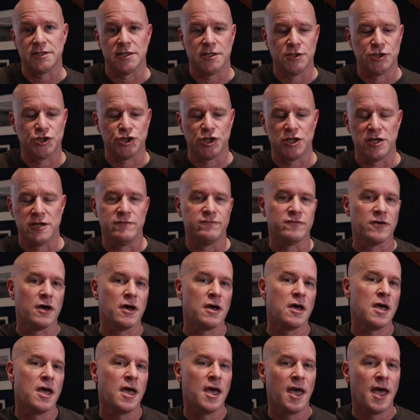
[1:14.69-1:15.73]
in
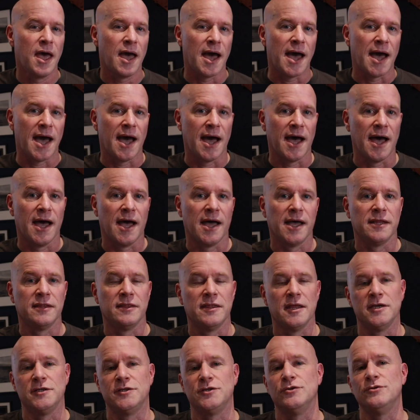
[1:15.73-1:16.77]
Geneva, and
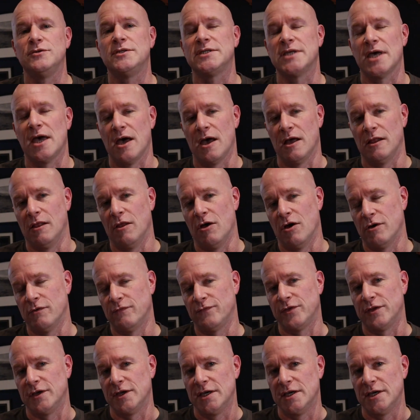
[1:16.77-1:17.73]
they do set a lot of